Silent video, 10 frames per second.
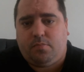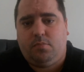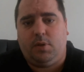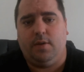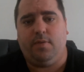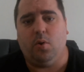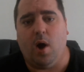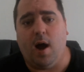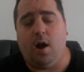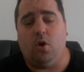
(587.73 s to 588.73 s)
if you
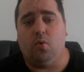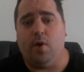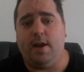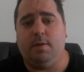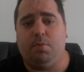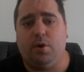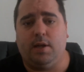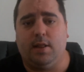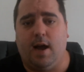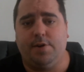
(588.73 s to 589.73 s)
are already
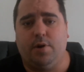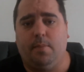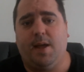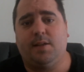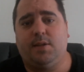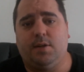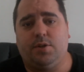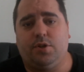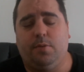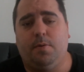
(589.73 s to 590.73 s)
putting larger amounts into
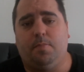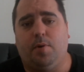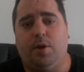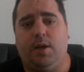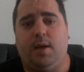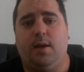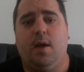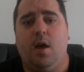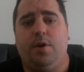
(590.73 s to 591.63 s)
super per year,